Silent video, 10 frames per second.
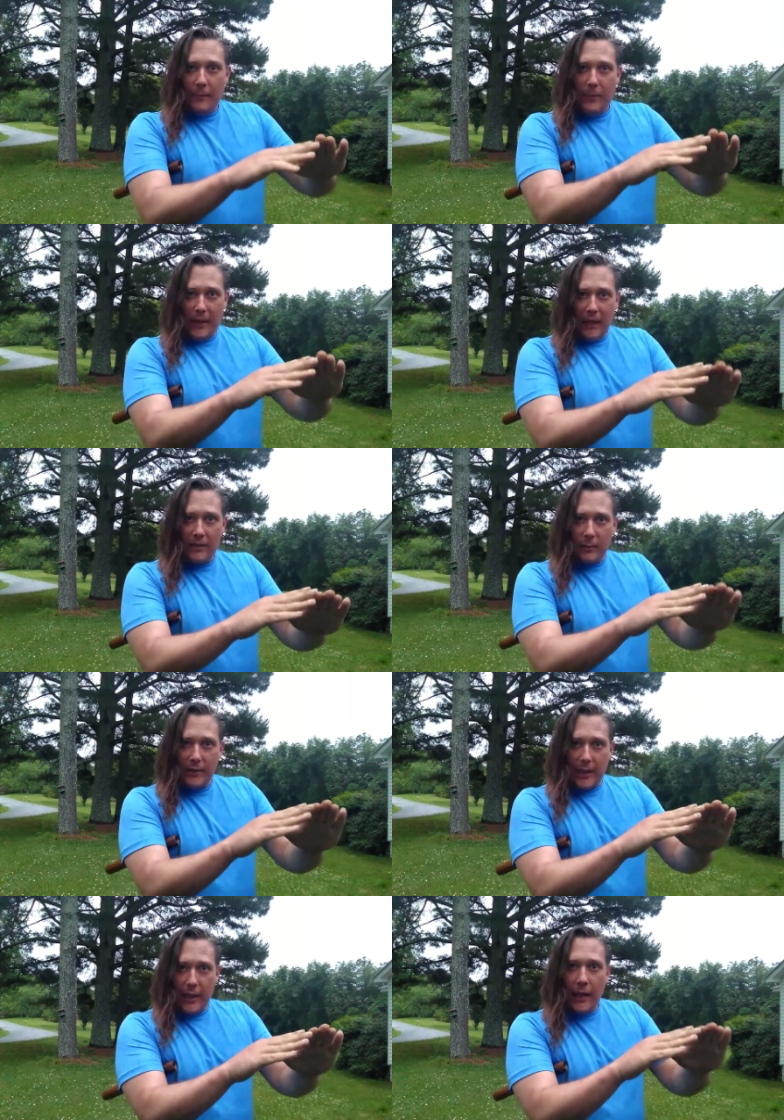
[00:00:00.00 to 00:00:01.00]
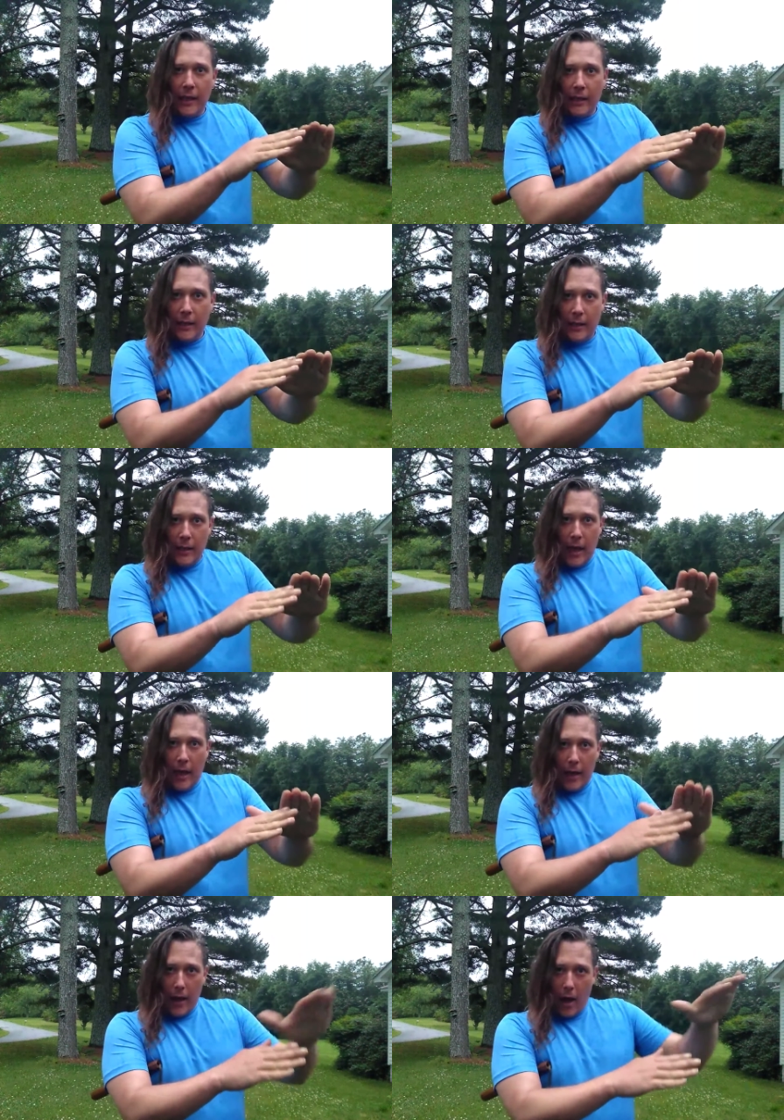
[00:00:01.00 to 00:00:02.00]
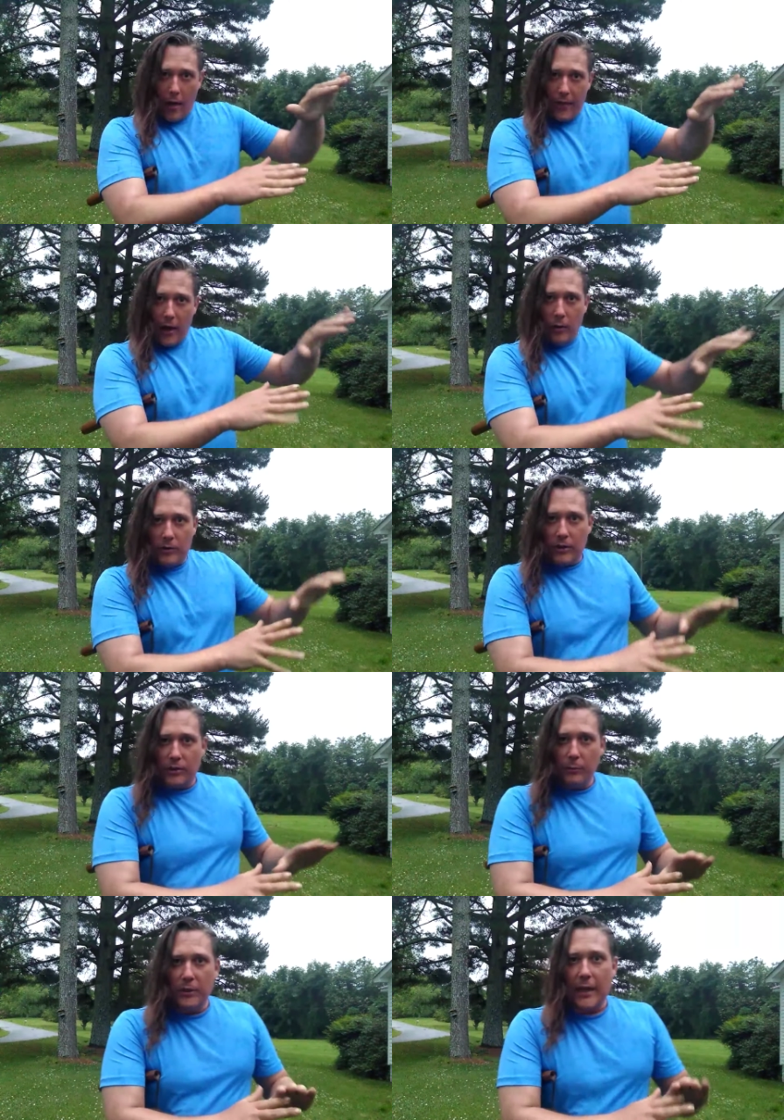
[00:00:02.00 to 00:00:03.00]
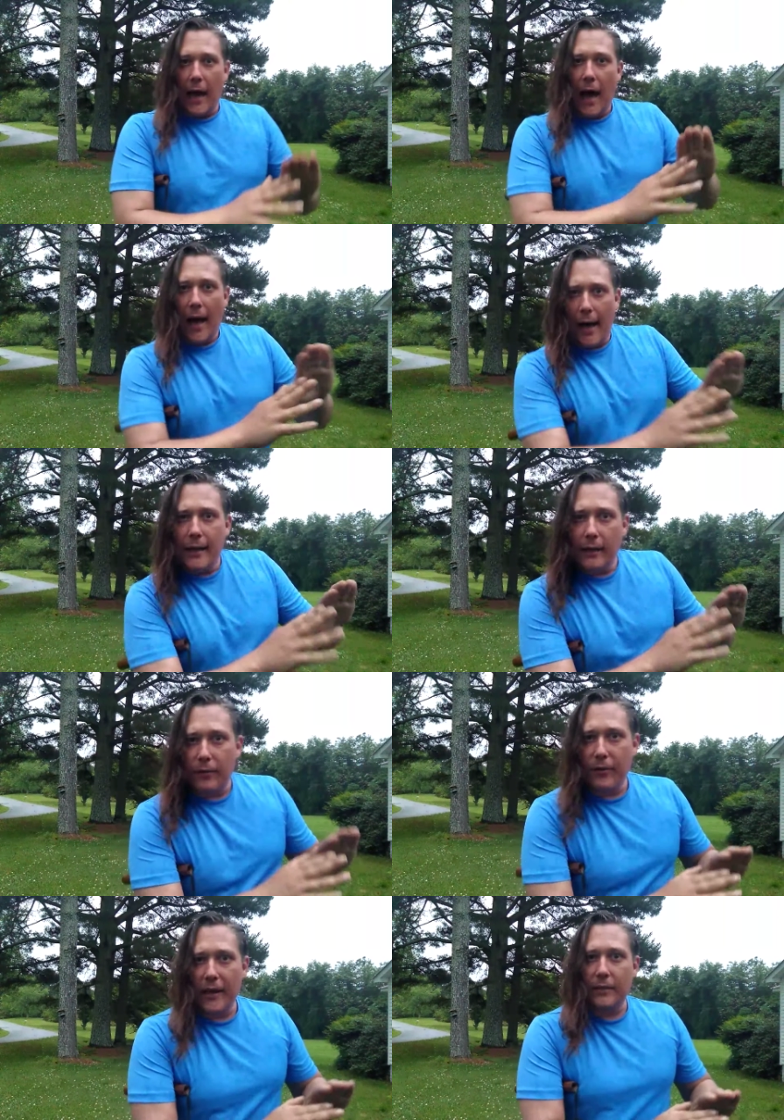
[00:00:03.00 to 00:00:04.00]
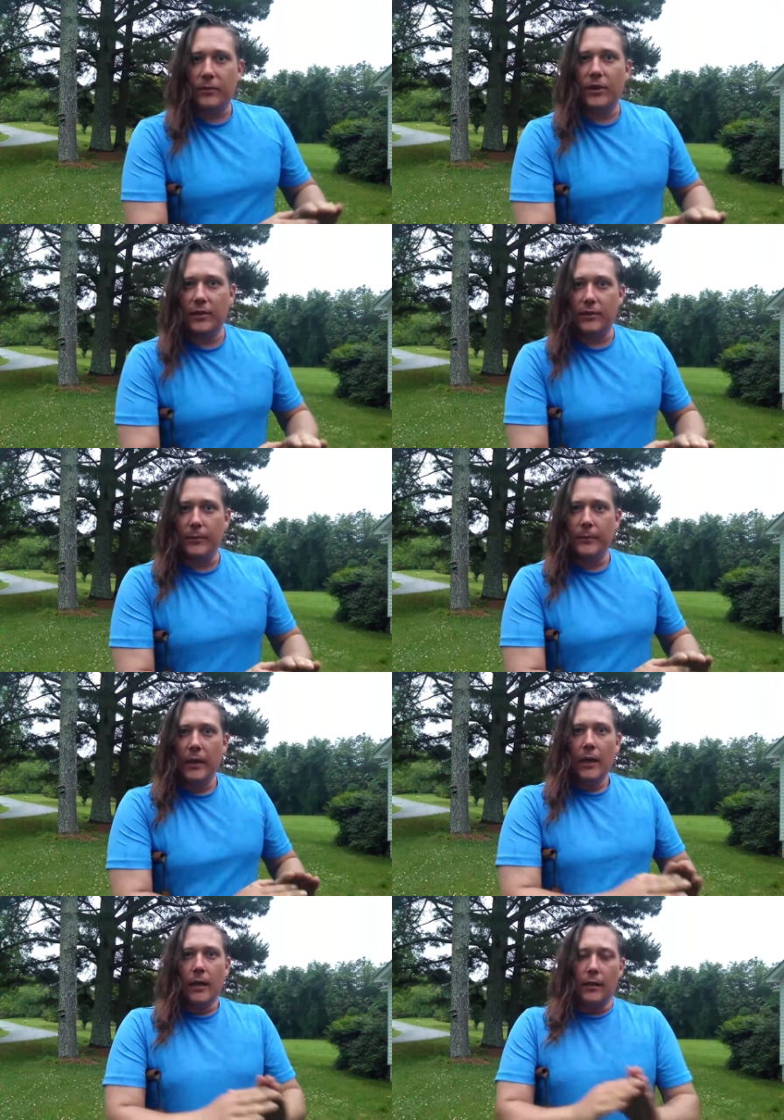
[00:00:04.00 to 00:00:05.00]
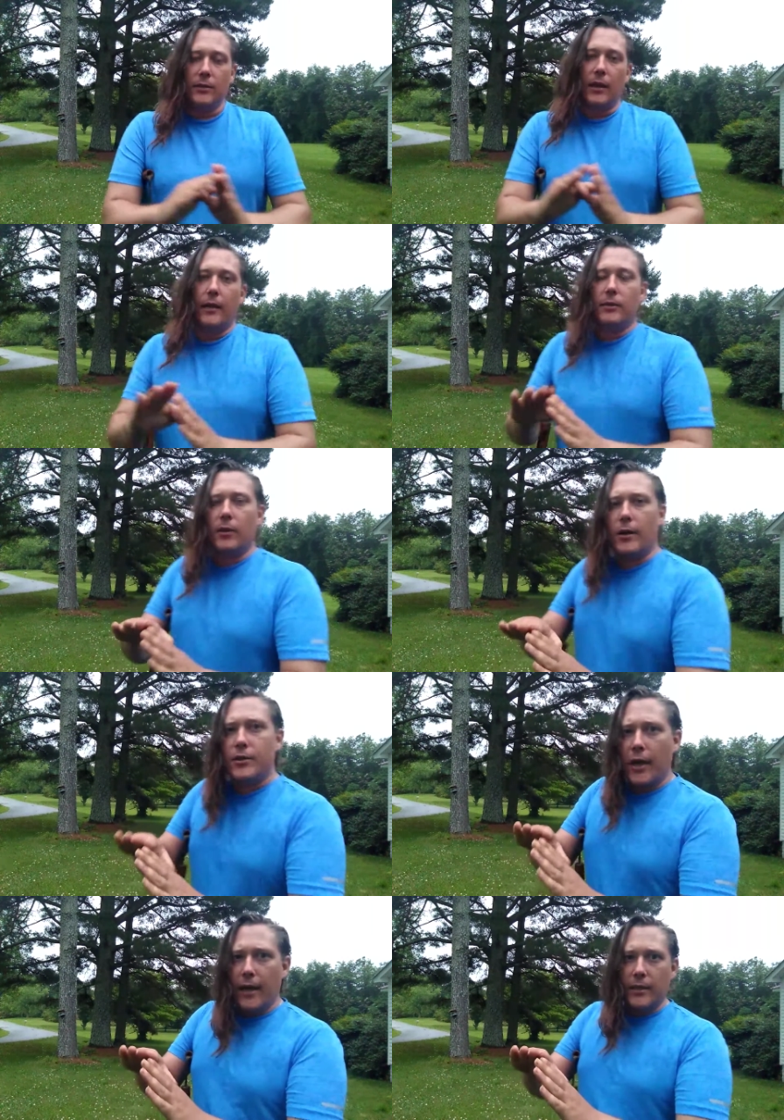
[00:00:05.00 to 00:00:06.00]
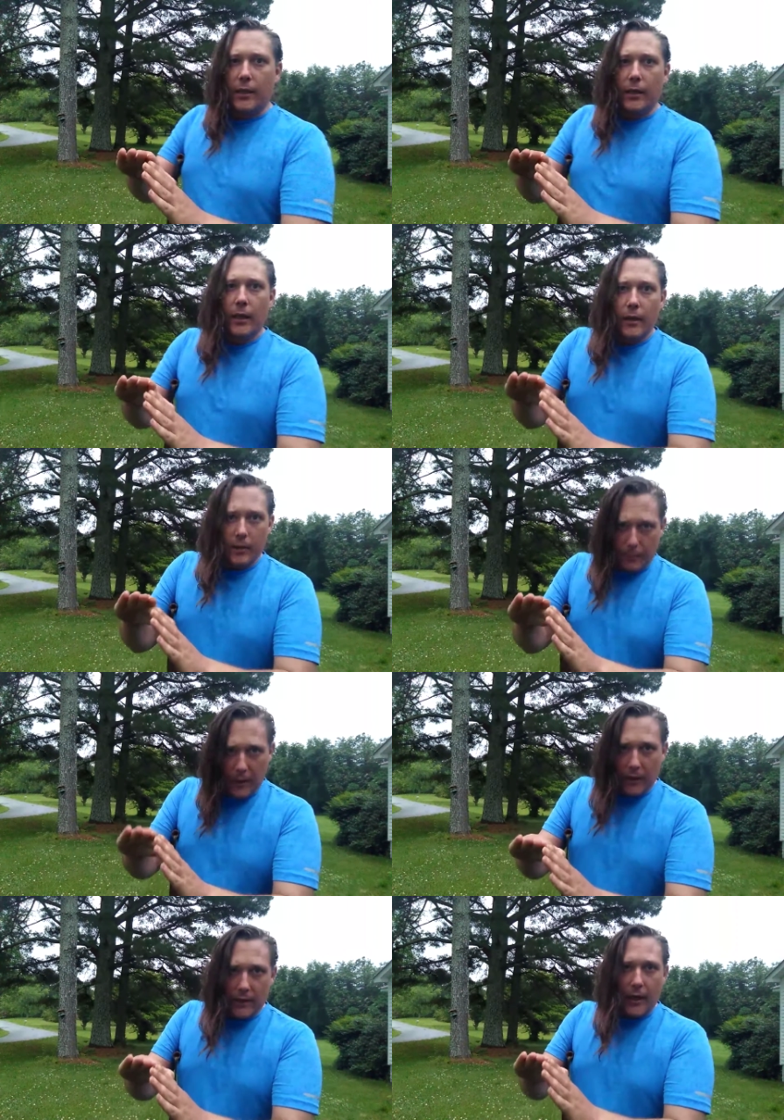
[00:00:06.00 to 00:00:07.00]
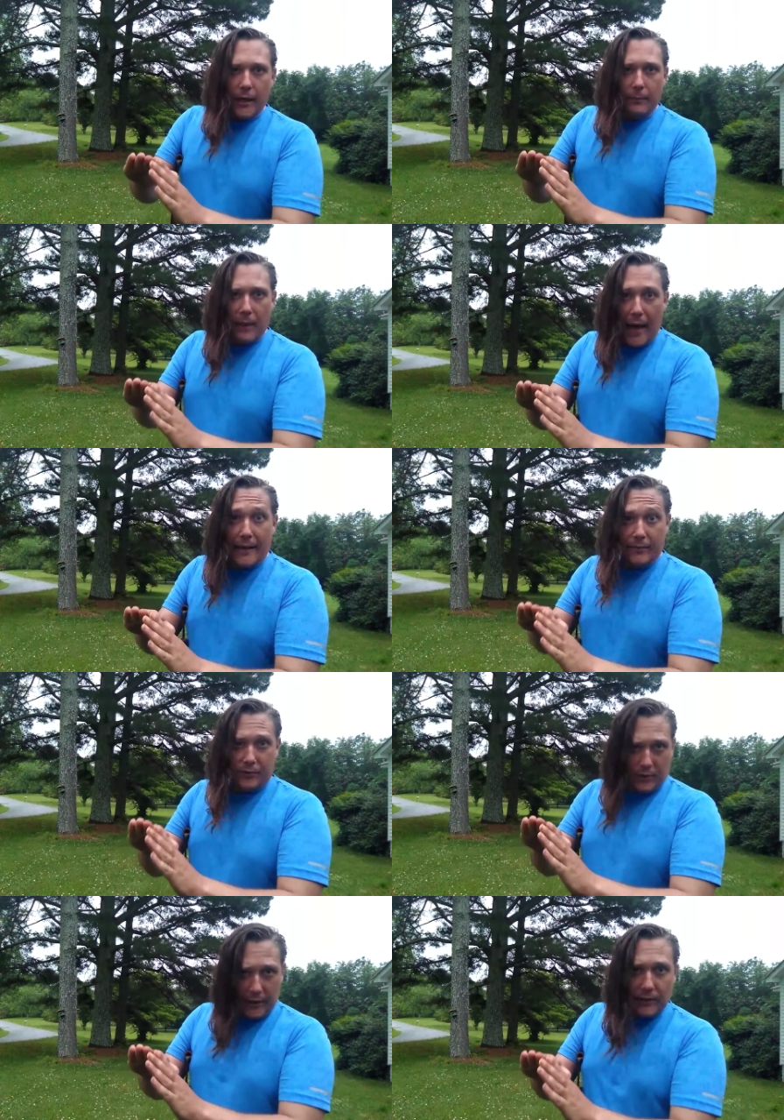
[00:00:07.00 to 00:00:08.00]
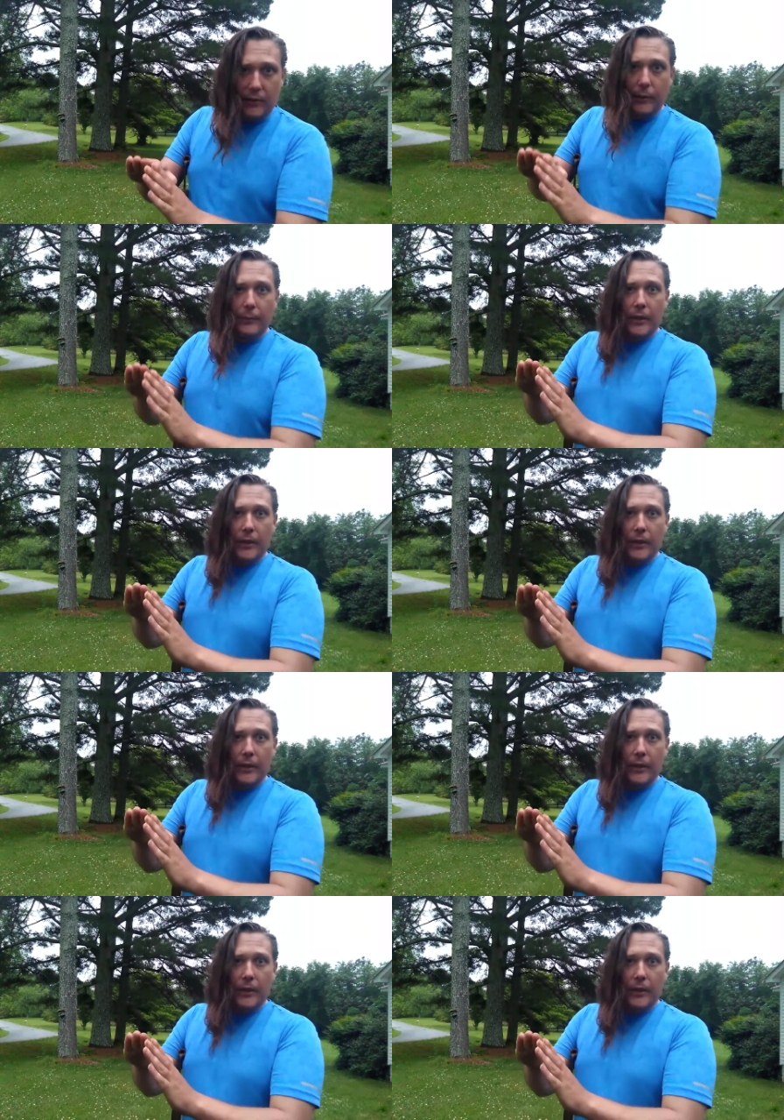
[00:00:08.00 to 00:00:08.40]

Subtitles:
because the old system was a highly effective system. They decided to start changing the military combative system